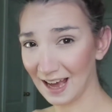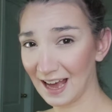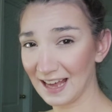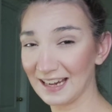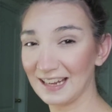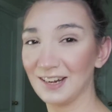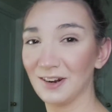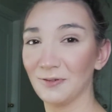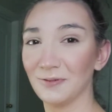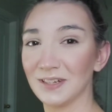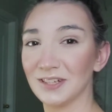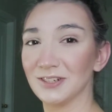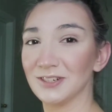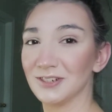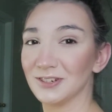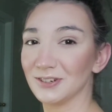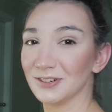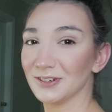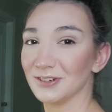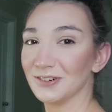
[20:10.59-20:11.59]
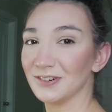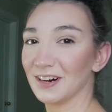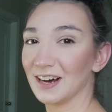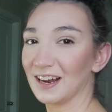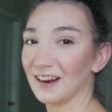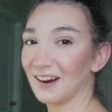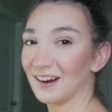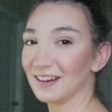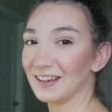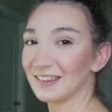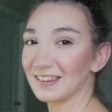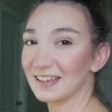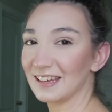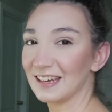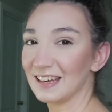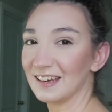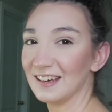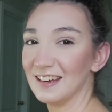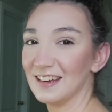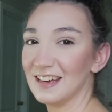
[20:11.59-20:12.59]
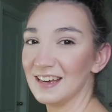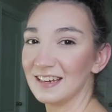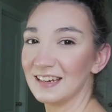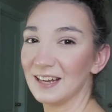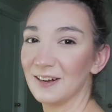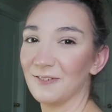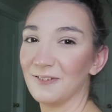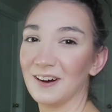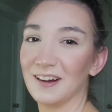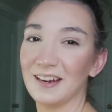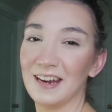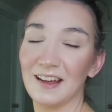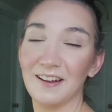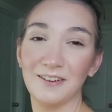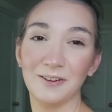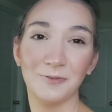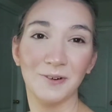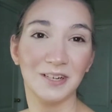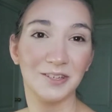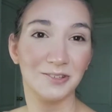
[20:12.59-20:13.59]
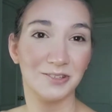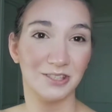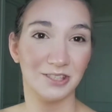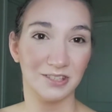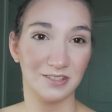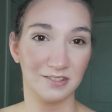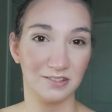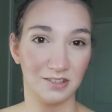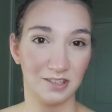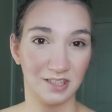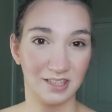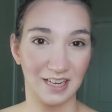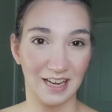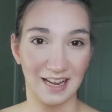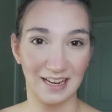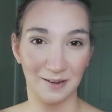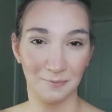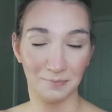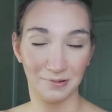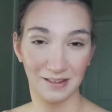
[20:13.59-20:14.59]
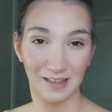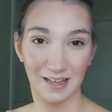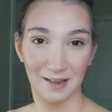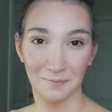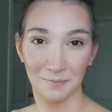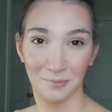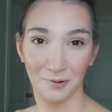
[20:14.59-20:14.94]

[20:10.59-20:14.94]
I didn't know what to do. I honestly didn't want anyone to just look at a plain,